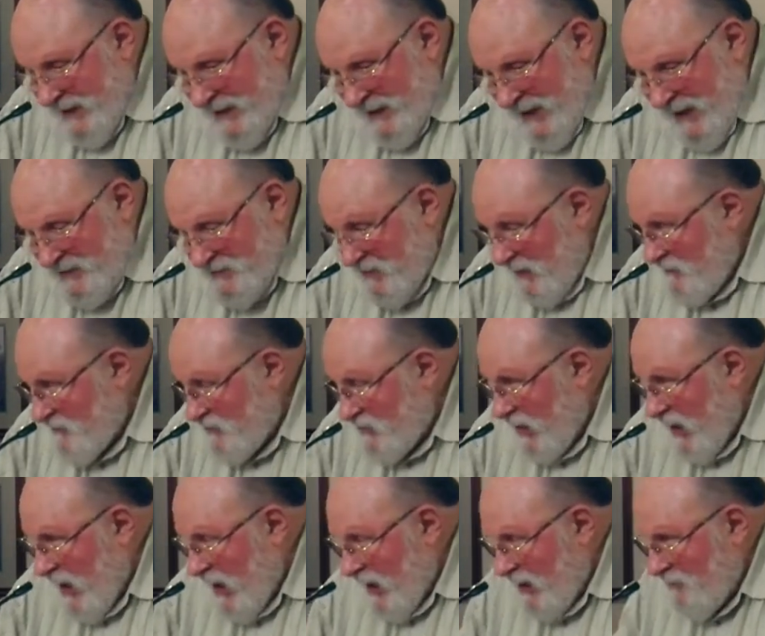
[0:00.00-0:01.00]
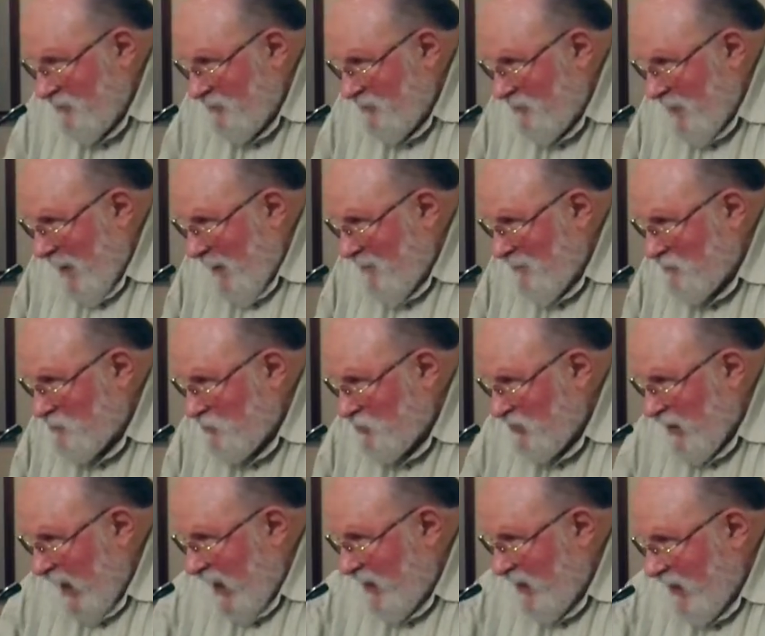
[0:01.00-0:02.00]
He John was biblical
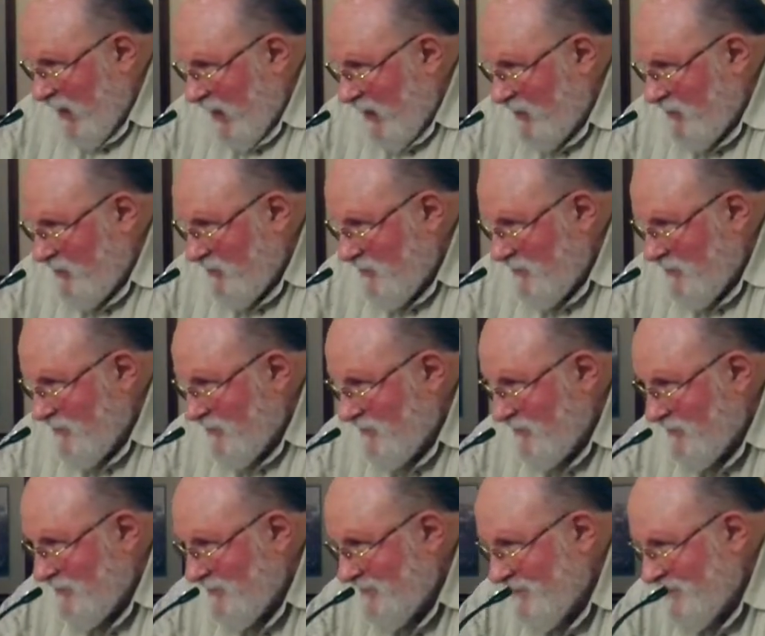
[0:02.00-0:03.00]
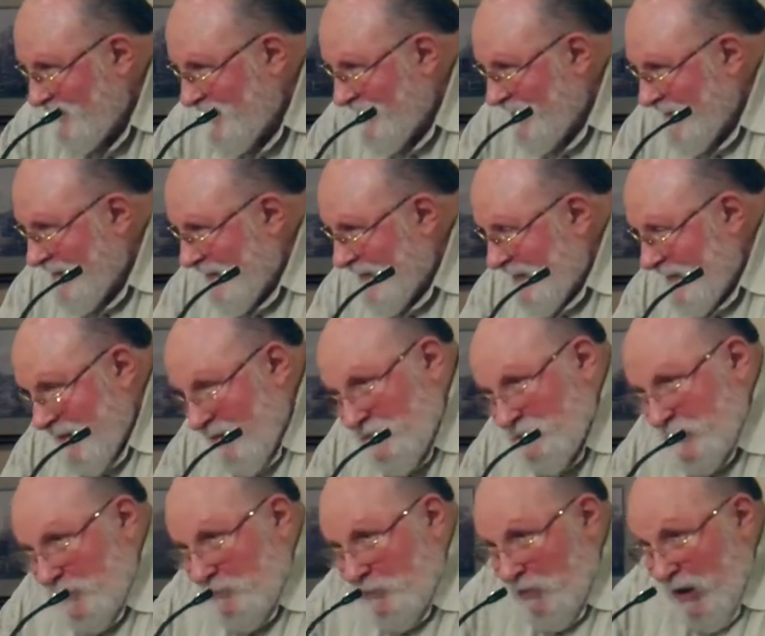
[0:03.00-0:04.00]
yeah. Yeah, that's right
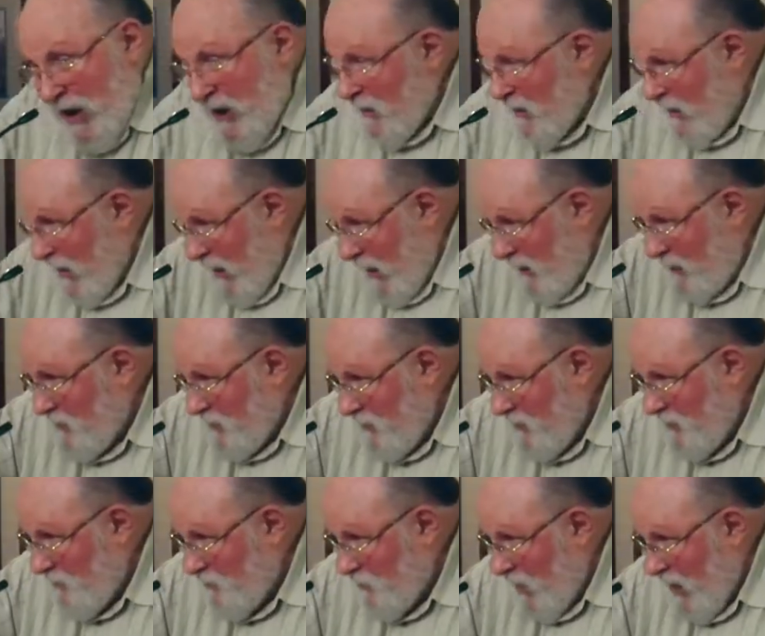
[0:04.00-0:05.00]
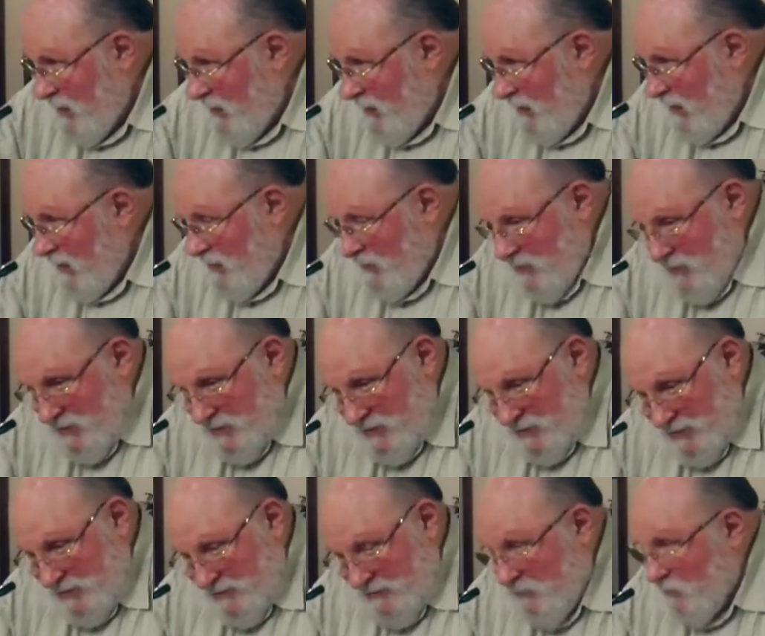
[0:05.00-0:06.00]
was a bright light. Uh -huh. Bright light.
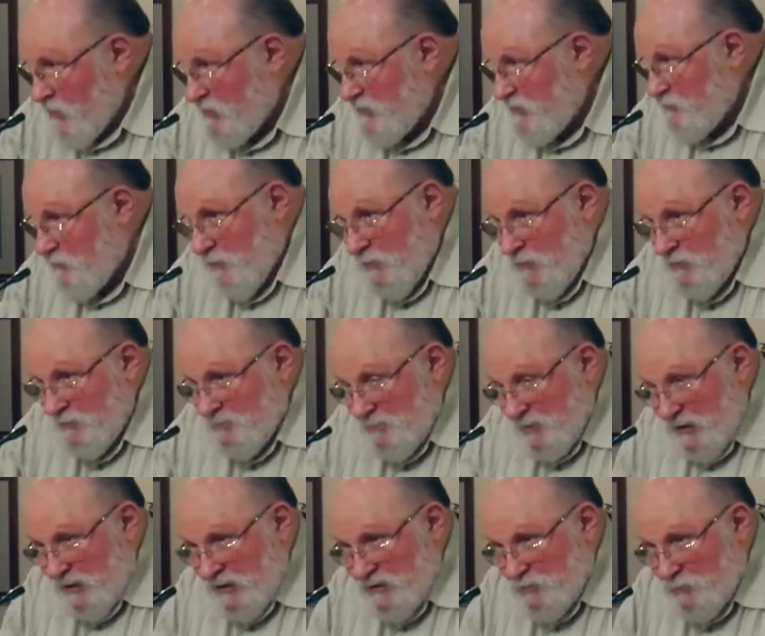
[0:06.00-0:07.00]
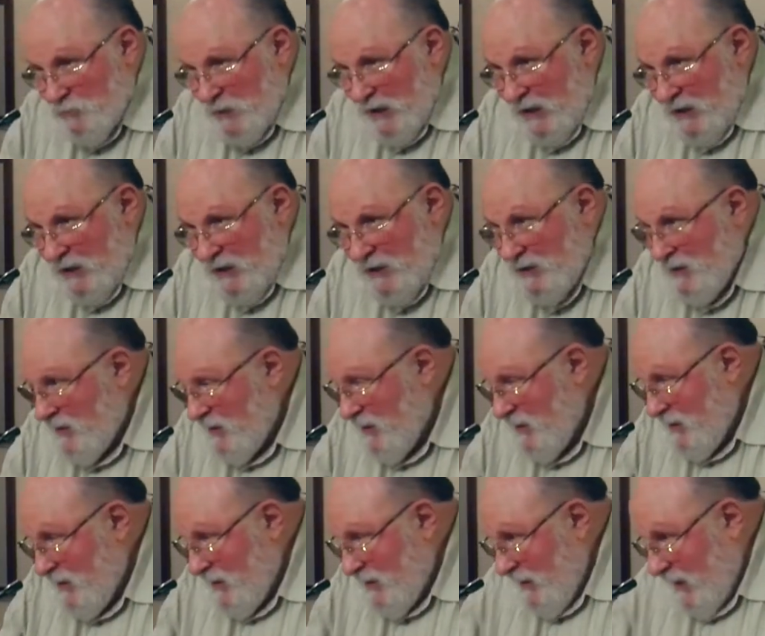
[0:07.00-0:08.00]
For, for, but his wick,
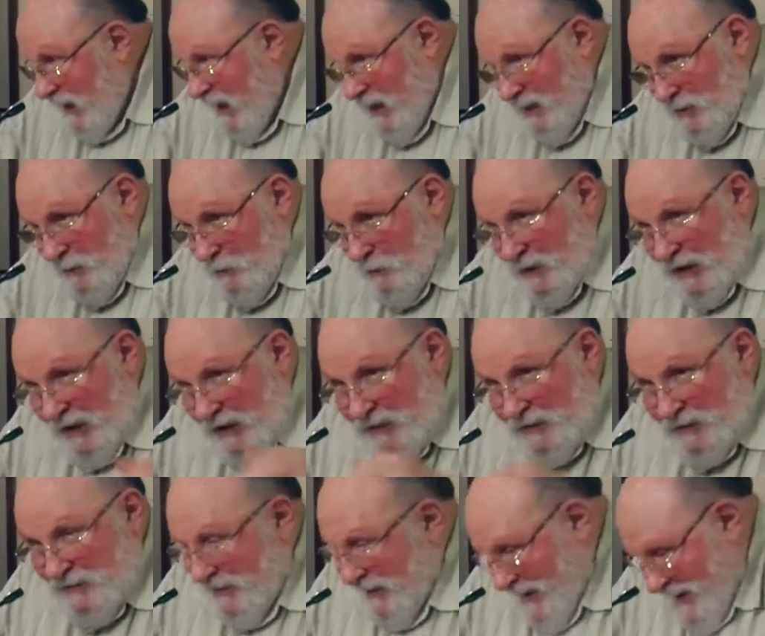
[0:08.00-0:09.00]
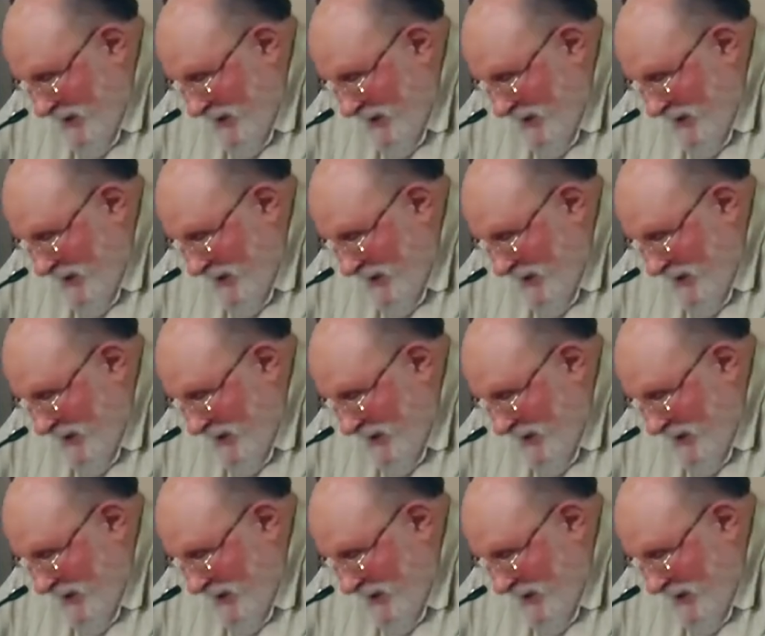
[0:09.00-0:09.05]
he had a wick.